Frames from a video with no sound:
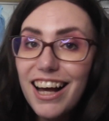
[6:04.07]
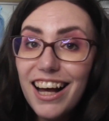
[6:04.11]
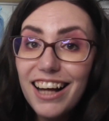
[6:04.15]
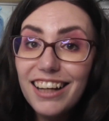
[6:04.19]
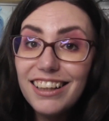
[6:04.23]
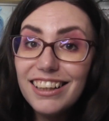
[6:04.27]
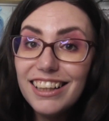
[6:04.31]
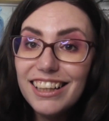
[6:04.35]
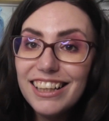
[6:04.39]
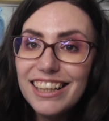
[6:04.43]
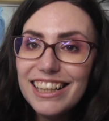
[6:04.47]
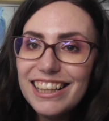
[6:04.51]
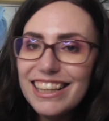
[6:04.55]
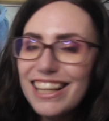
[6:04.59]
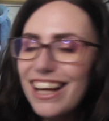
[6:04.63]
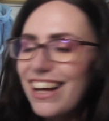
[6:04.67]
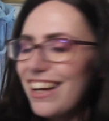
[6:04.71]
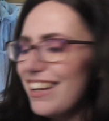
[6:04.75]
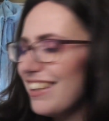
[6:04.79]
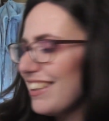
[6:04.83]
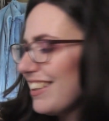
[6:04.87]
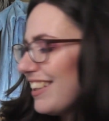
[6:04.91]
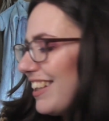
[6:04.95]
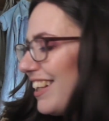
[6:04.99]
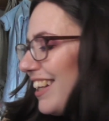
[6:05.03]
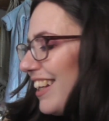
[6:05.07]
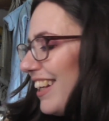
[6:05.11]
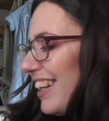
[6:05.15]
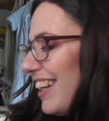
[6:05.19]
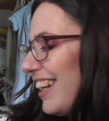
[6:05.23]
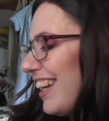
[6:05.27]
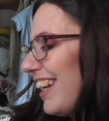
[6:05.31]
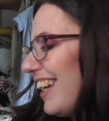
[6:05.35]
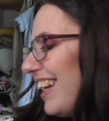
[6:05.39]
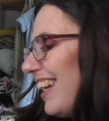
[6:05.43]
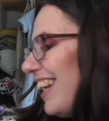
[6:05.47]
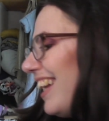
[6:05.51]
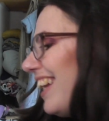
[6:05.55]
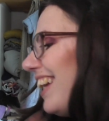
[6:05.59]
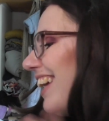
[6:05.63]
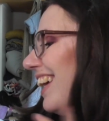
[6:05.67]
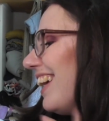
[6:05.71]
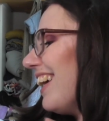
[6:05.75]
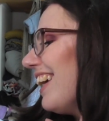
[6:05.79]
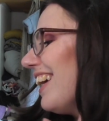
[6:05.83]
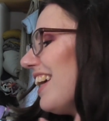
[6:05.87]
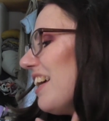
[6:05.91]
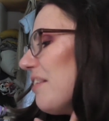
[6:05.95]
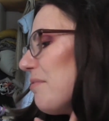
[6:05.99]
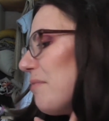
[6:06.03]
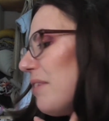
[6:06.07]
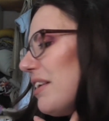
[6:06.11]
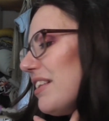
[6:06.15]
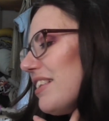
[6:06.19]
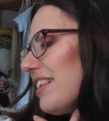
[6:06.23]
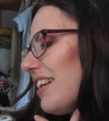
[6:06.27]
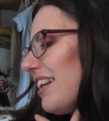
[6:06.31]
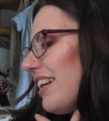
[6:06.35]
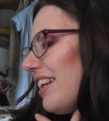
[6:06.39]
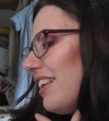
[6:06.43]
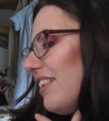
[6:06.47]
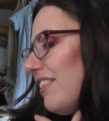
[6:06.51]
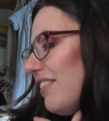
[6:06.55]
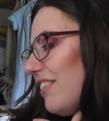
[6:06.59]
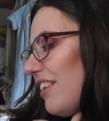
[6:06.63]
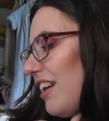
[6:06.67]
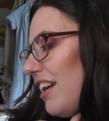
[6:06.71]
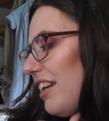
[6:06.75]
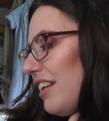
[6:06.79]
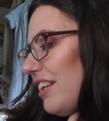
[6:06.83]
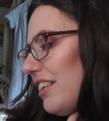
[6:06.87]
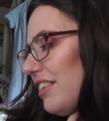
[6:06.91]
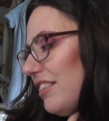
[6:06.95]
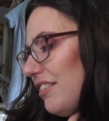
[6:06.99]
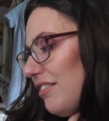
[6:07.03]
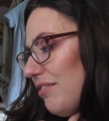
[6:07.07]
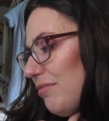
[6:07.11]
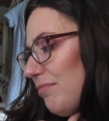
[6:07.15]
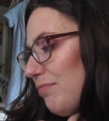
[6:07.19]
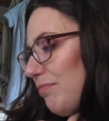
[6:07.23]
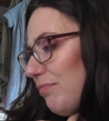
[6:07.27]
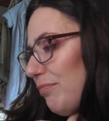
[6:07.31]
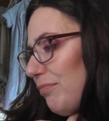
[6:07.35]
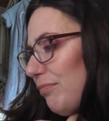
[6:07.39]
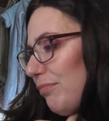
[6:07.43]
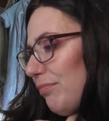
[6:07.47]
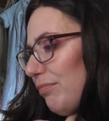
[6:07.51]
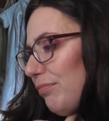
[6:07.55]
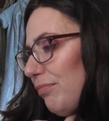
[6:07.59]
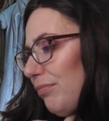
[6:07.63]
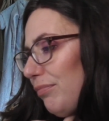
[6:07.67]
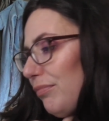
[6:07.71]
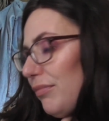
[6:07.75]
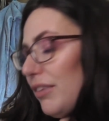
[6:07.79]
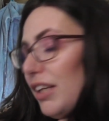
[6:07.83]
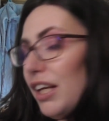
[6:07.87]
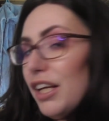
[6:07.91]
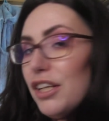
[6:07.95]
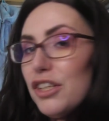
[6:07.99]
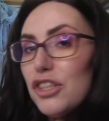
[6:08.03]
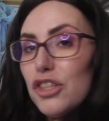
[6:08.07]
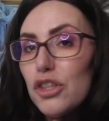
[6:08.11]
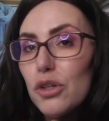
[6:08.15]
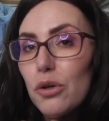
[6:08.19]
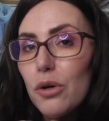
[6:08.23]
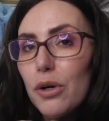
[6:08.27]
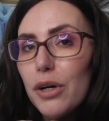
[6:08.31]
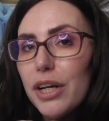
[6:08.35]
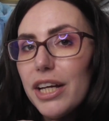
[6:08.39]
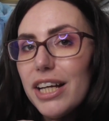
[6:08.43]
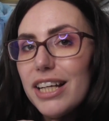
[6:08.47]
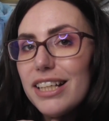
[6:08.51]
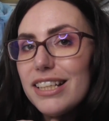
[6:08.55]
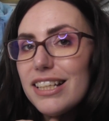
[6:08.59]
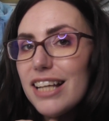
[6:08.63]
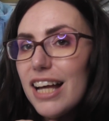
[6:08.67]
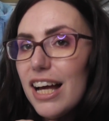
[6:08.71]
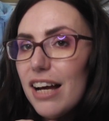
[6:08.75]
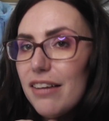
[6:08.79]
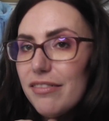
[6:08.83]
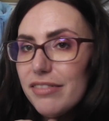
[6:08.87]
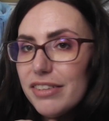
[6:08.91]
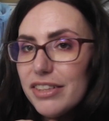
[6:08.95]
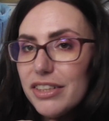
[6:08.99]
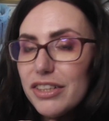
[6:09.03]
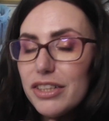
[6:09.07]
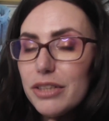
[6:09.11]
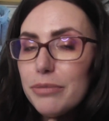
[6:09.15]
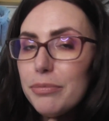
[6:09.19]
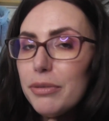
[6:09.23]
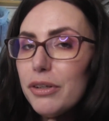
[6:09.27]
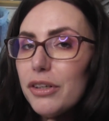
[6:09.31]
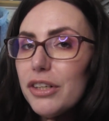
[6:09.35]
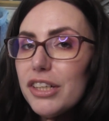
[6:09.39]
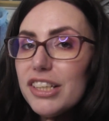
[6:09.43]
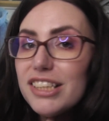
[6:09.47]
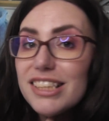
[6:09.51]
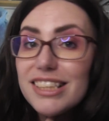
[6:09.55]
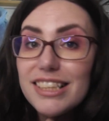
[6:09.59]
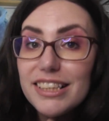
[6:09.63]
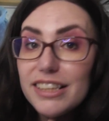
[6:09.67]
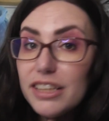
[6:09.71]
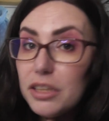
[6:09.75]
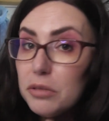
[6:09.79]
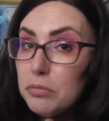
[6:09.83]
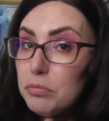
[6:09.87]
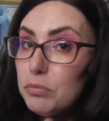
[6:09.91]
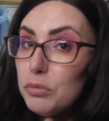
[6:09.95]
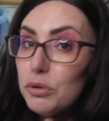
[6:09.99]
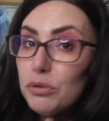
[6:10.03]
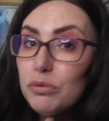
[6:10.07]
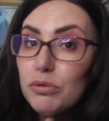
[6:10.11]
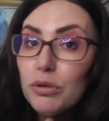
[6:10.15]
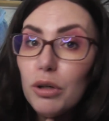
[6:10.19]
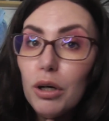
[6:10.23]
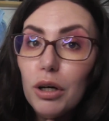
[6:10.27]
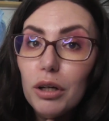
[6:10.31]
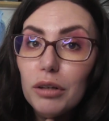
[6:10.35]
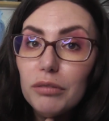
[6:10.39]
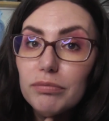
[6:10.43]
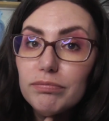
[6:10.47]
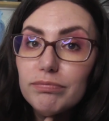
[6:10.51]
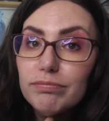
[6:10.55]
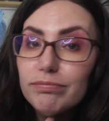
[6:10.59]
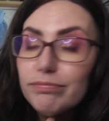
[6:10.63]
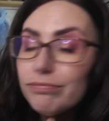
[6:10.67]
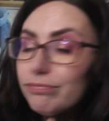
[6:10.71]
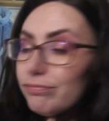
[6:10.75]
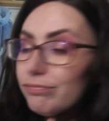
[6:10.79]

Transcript: I like that. It means I can enjoy it, have the experience, and then move on.